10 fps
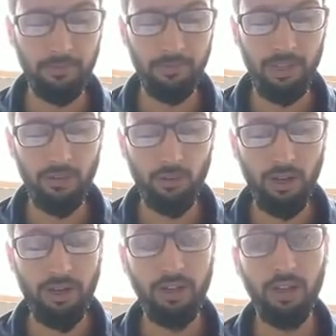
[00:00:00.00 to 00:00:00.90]
when
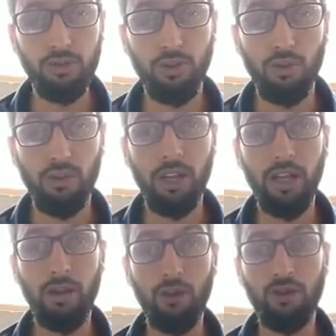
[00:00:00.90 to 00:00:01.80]
Dryden also wrote
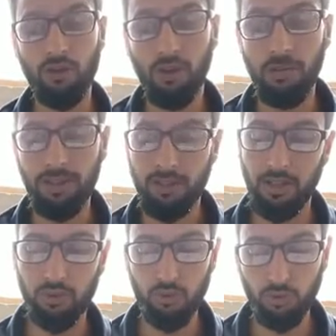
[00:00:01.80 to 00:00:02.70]
heroic dramas,
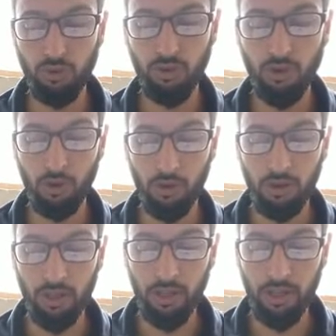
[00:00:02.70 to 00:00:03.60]
as you know.
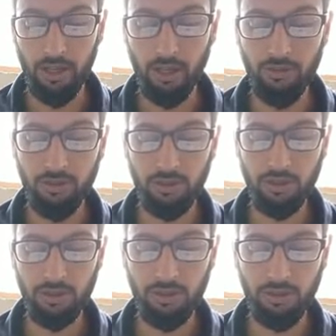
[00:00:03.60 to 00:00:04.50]
And after
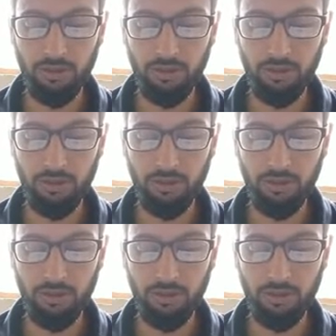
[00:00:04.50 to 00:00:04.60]
that